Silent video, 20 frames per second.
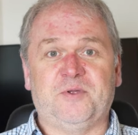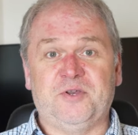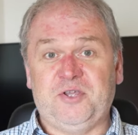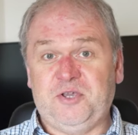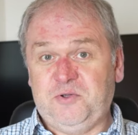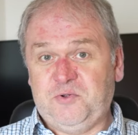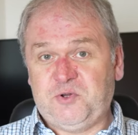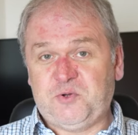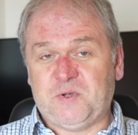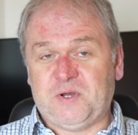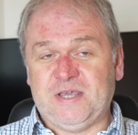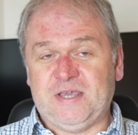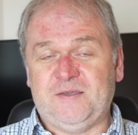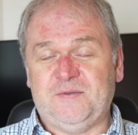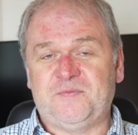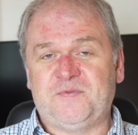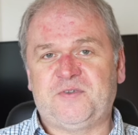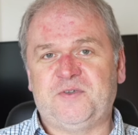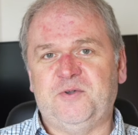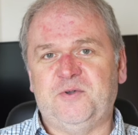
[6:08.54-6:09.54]
unusually
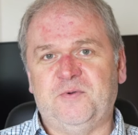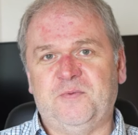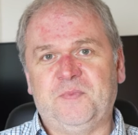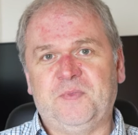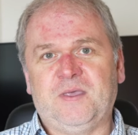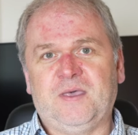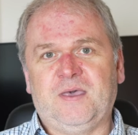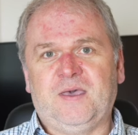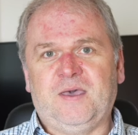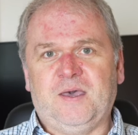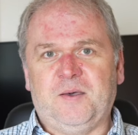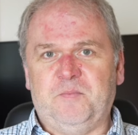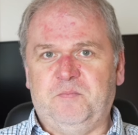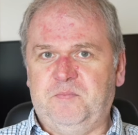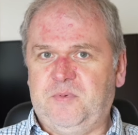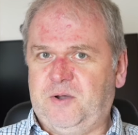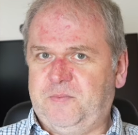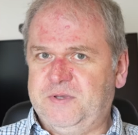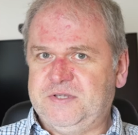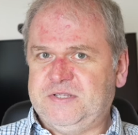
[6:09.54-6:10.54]
to
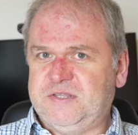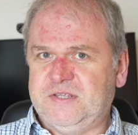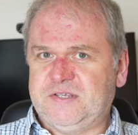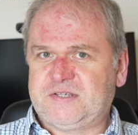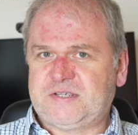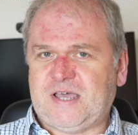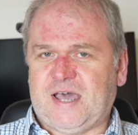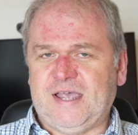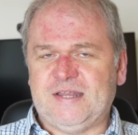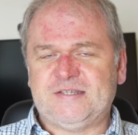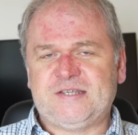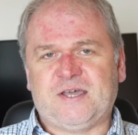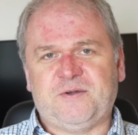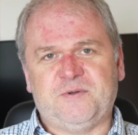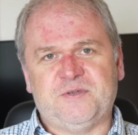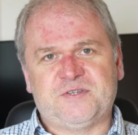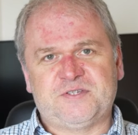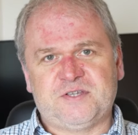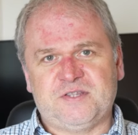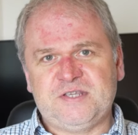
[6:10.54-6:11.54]
Moments in the Sky
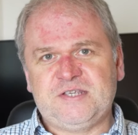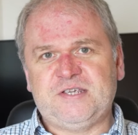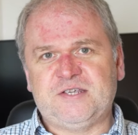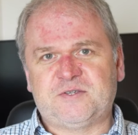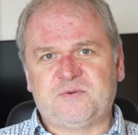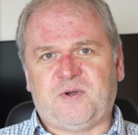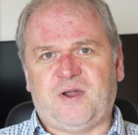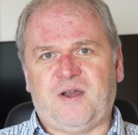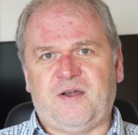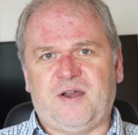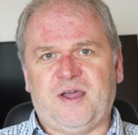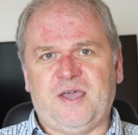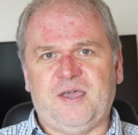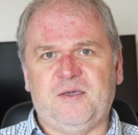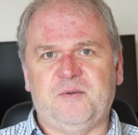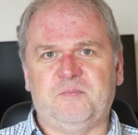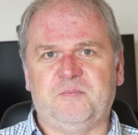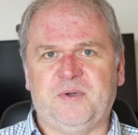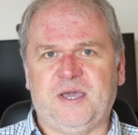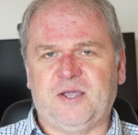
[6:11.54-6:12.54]
Towers. So this is where I
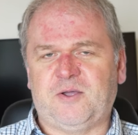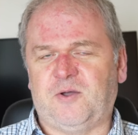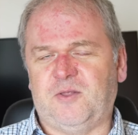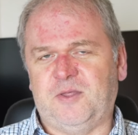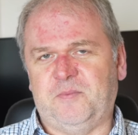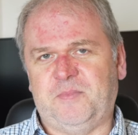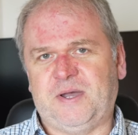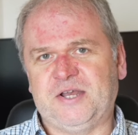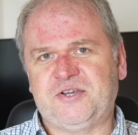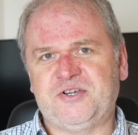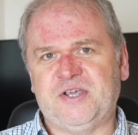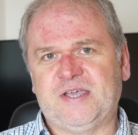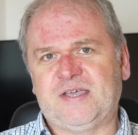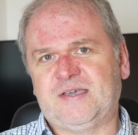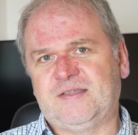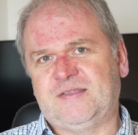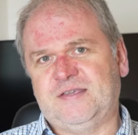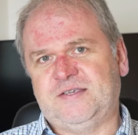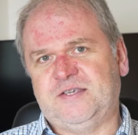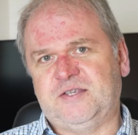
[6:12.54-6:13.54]
make all the
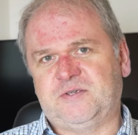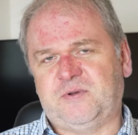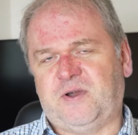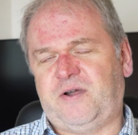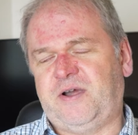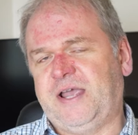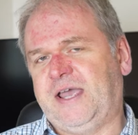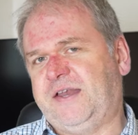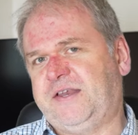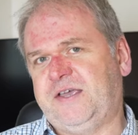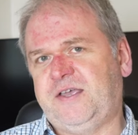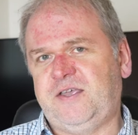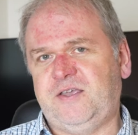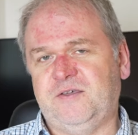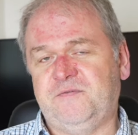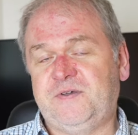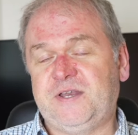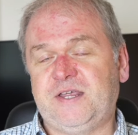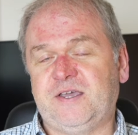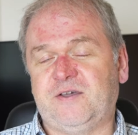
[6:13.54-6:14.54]
magic, this is where I edit
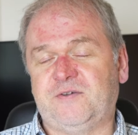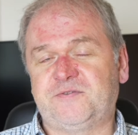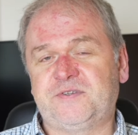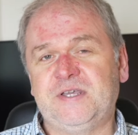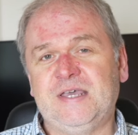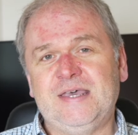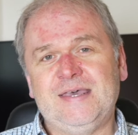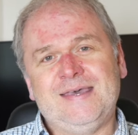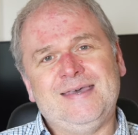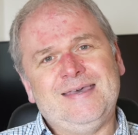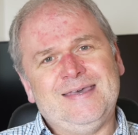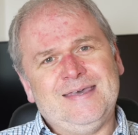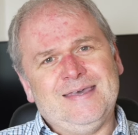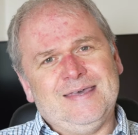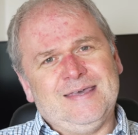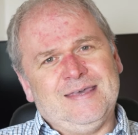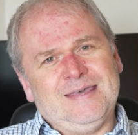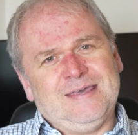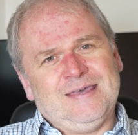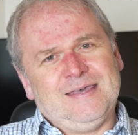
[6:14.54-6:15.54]
your videos.
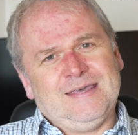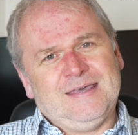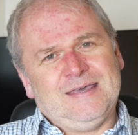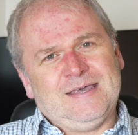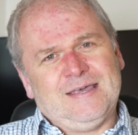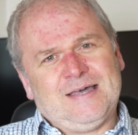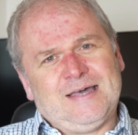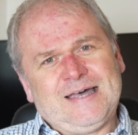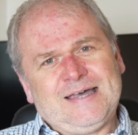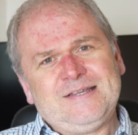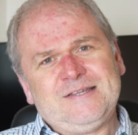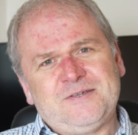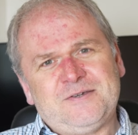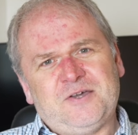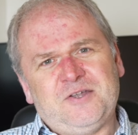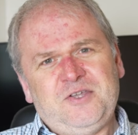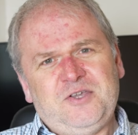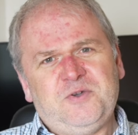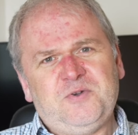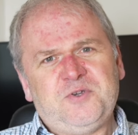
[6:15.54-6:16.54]
And
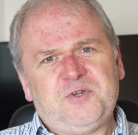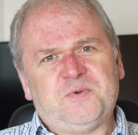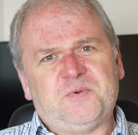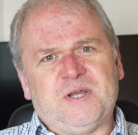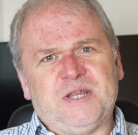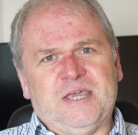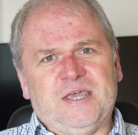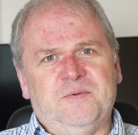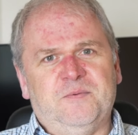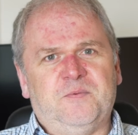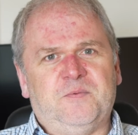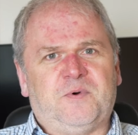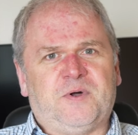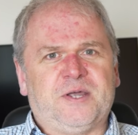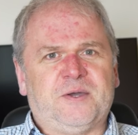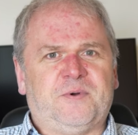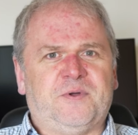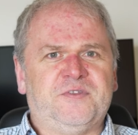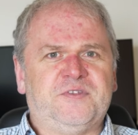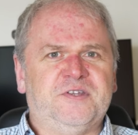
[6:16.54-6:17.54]
unusually,
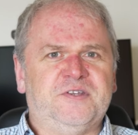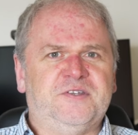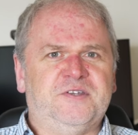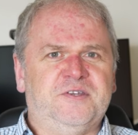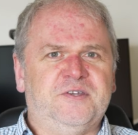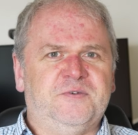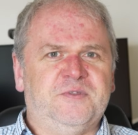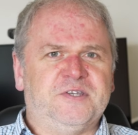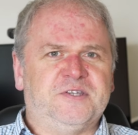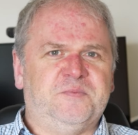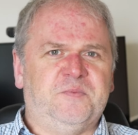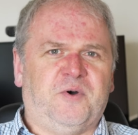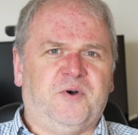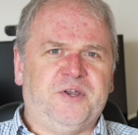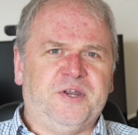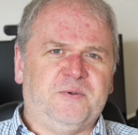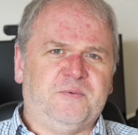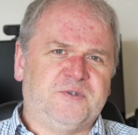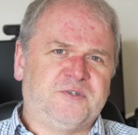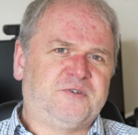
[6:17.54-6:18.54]
what I wanted to do this
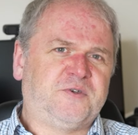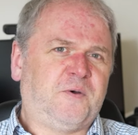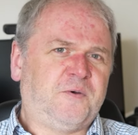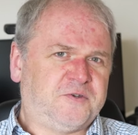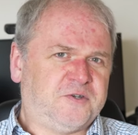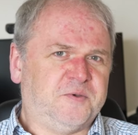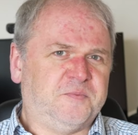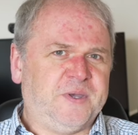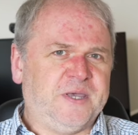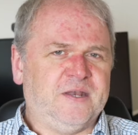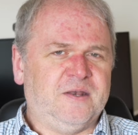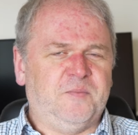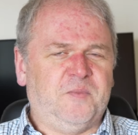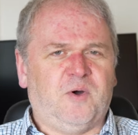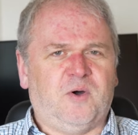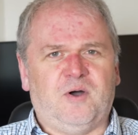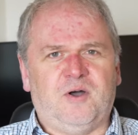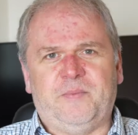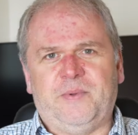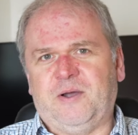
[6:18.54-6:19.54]
morning was talk to you a bit
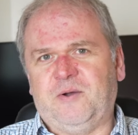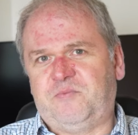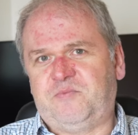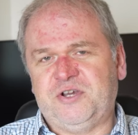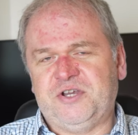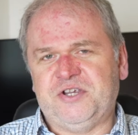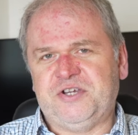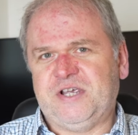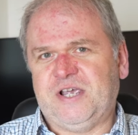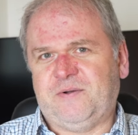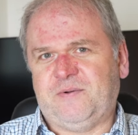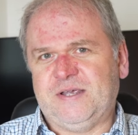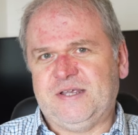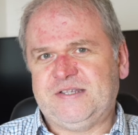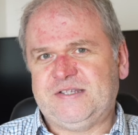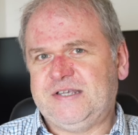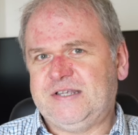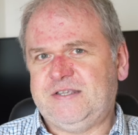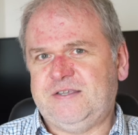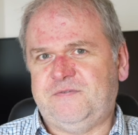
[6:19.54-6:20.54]
more about British
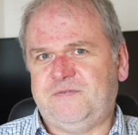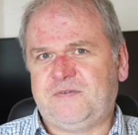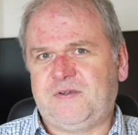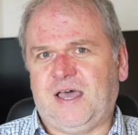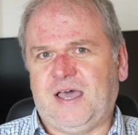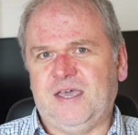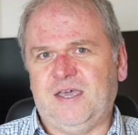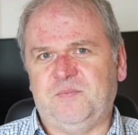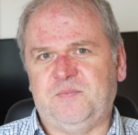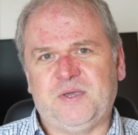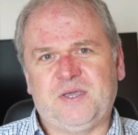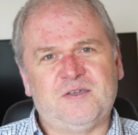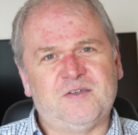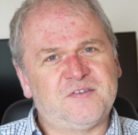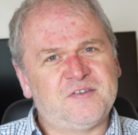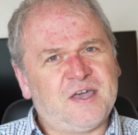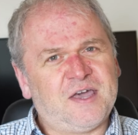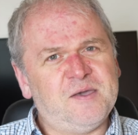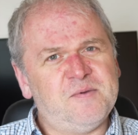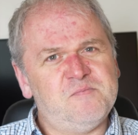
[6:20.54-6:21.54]
Airways City Flyer
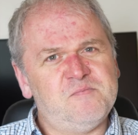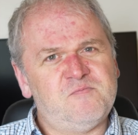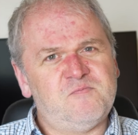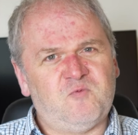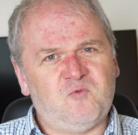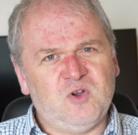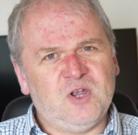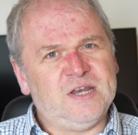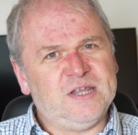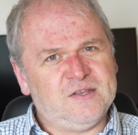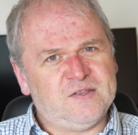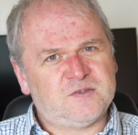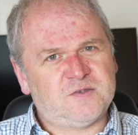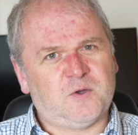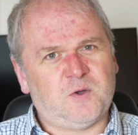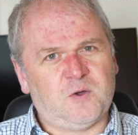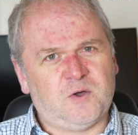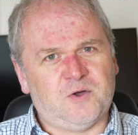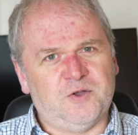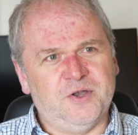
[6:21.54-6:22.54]
because I'm really
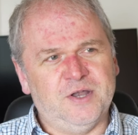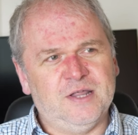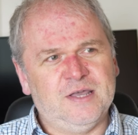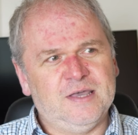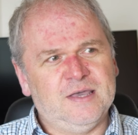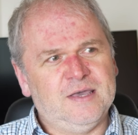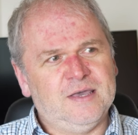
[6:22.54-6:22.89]
torn